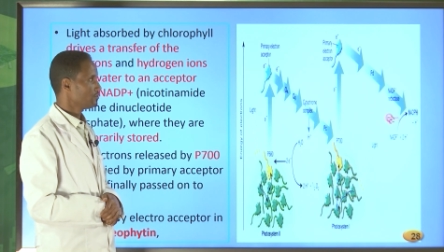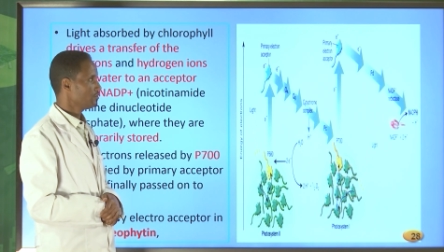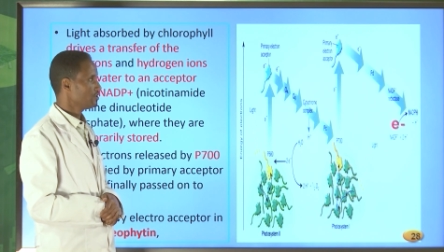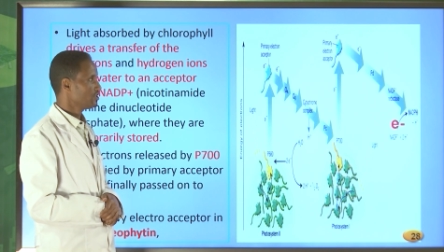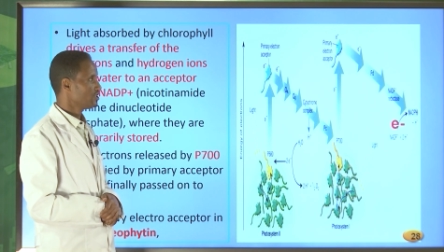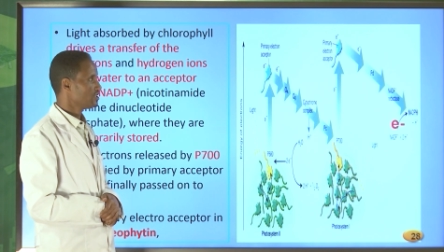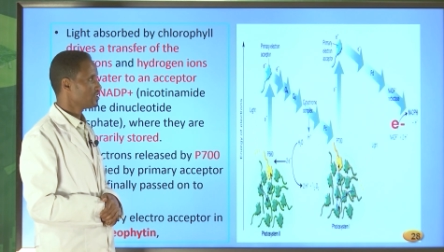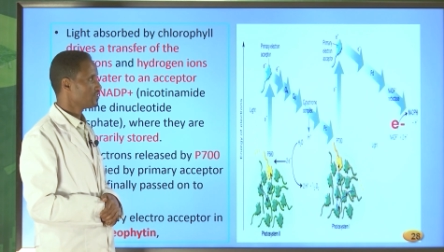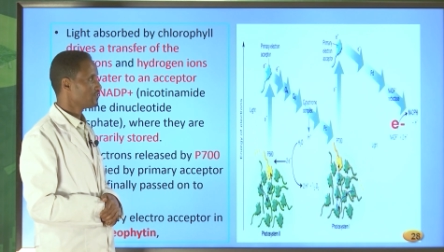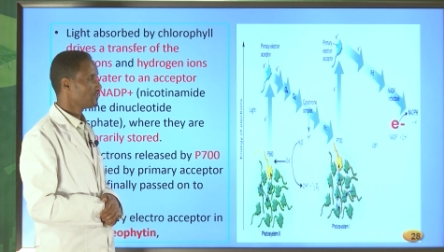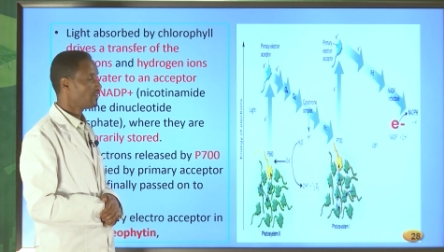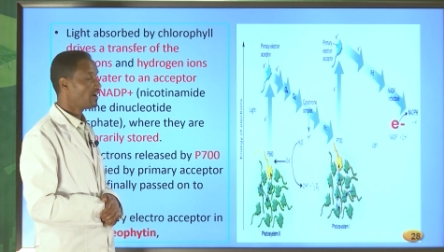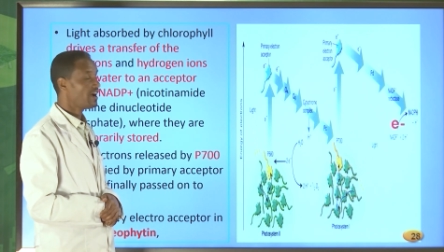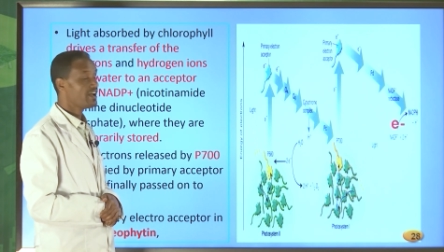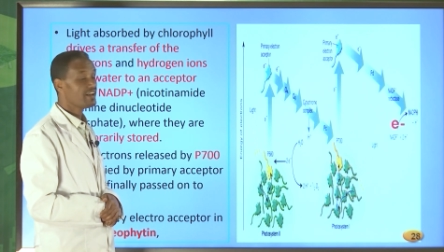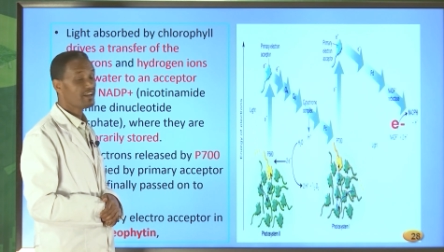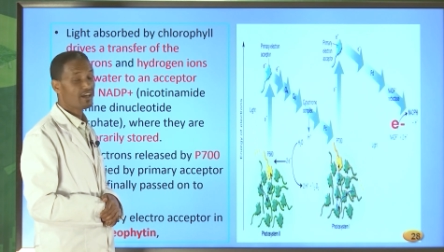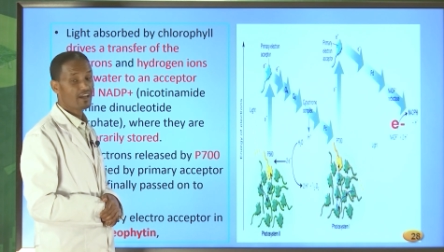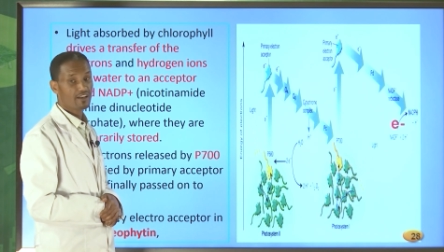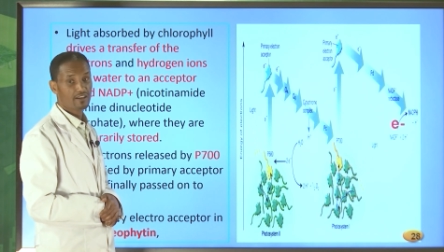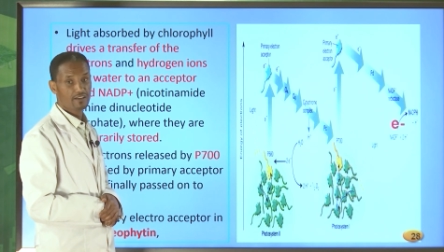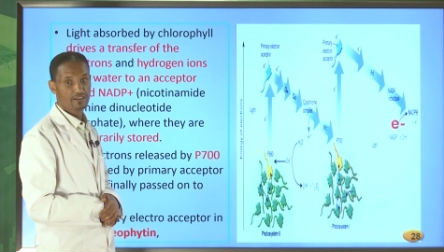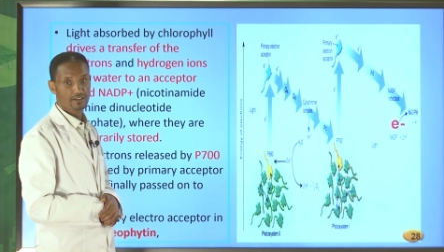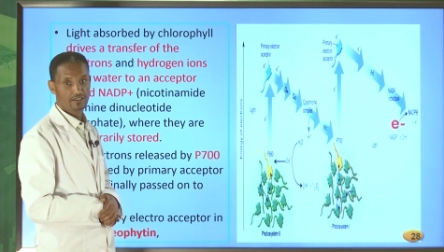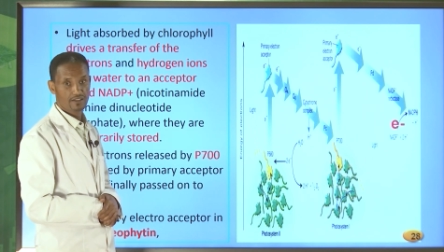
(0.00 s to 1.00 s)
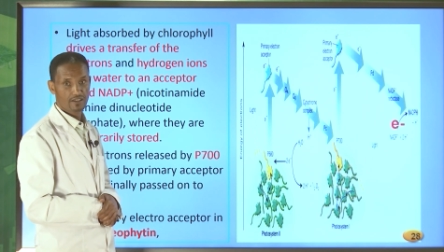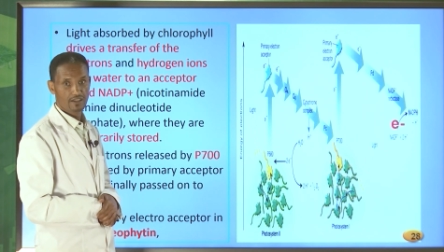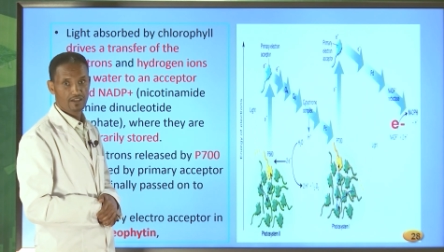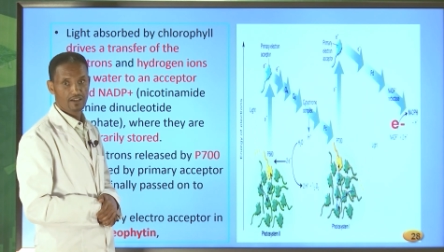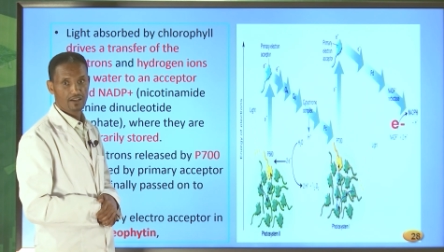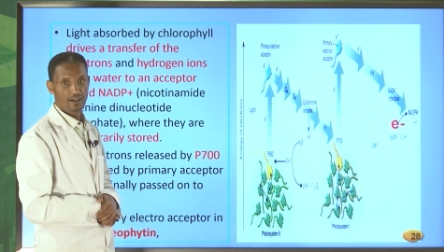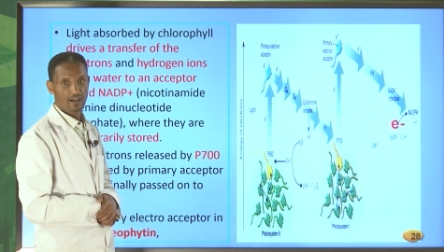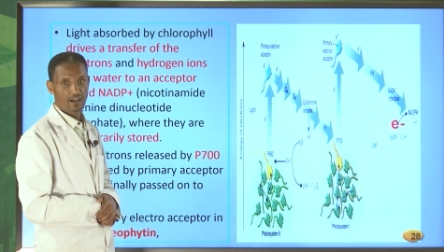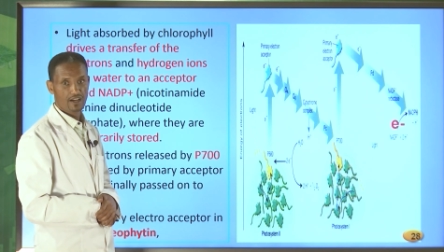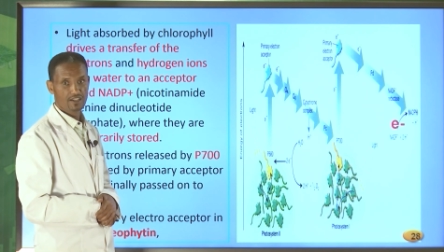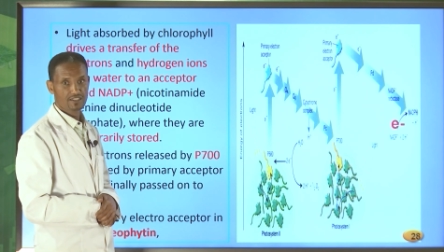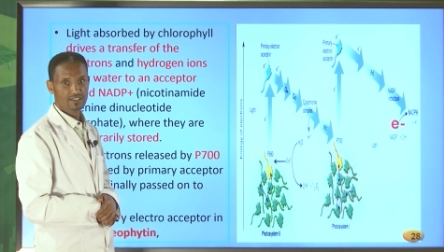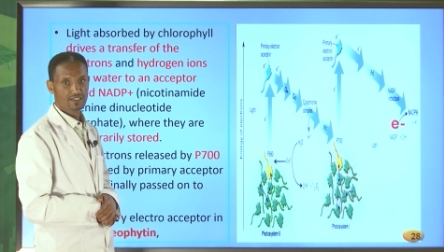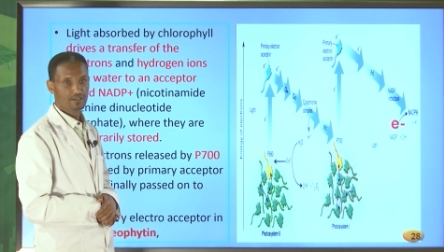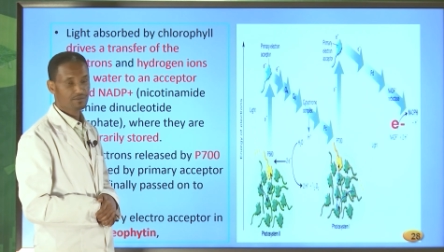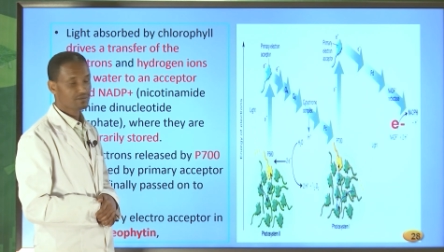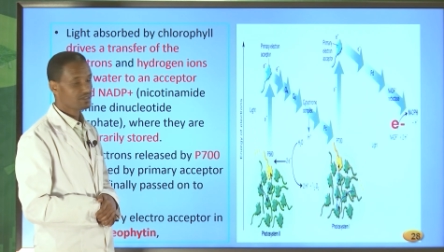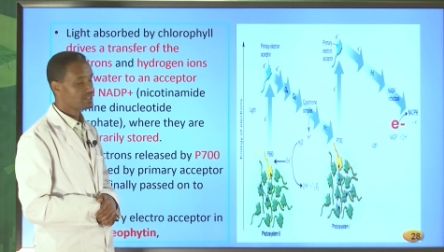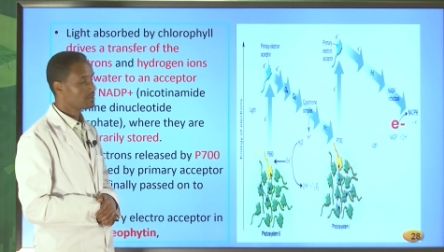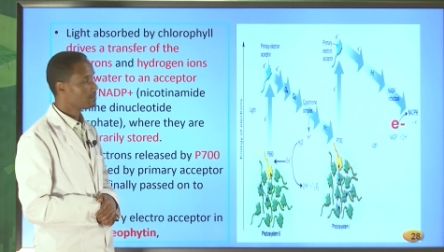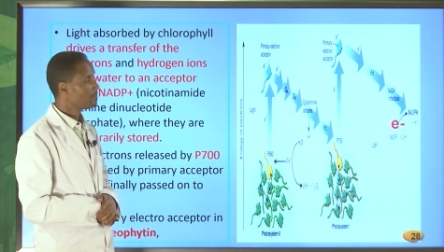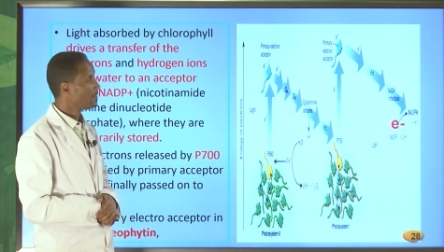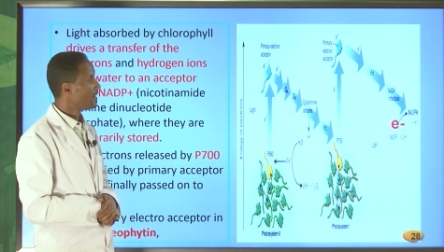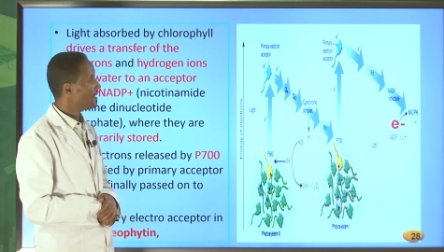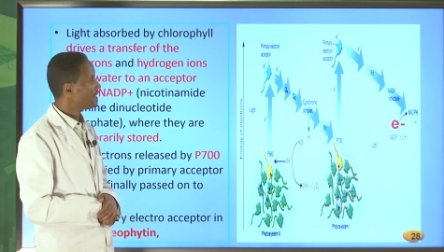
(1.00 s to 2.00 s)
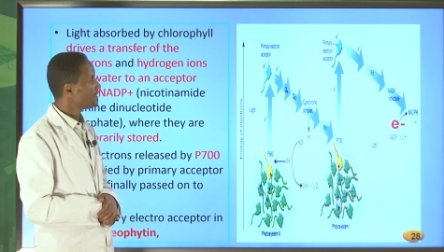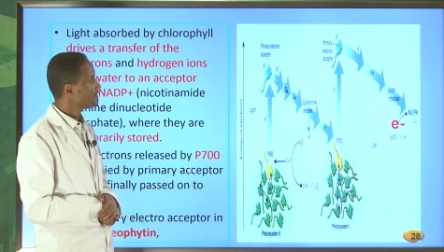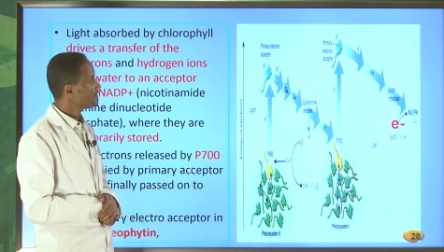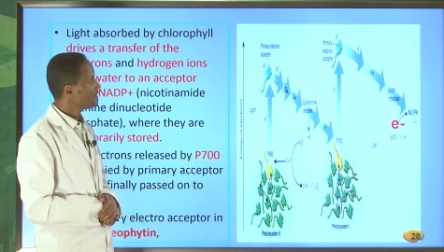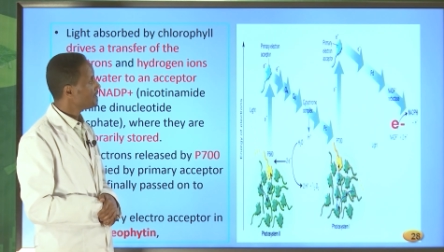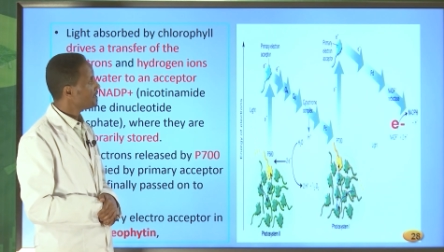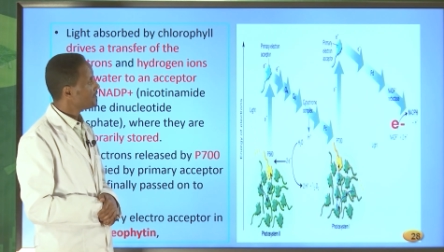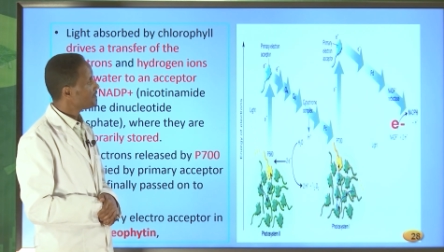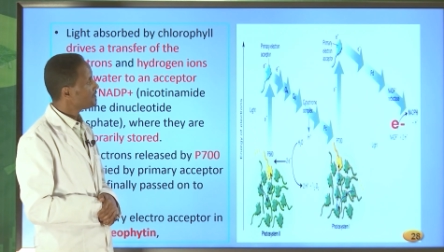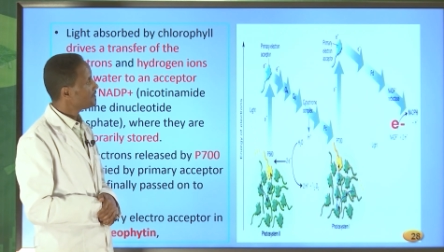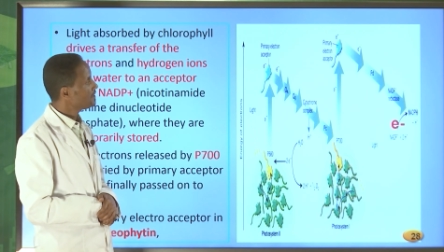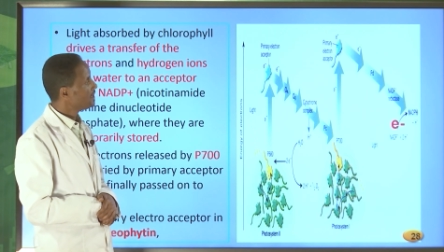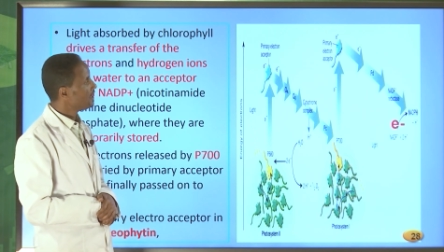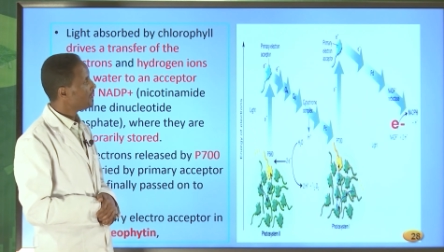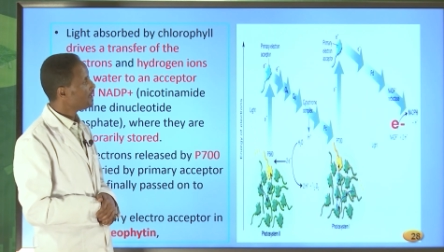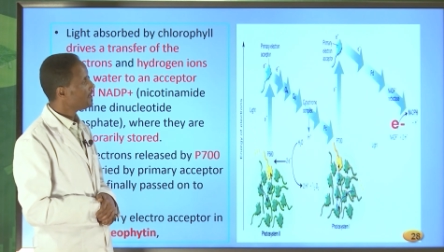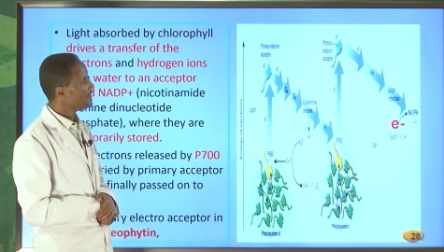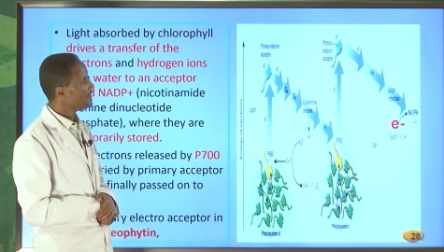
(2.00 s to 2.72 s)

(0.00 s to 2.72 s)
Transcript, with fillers: which is finally accepted by the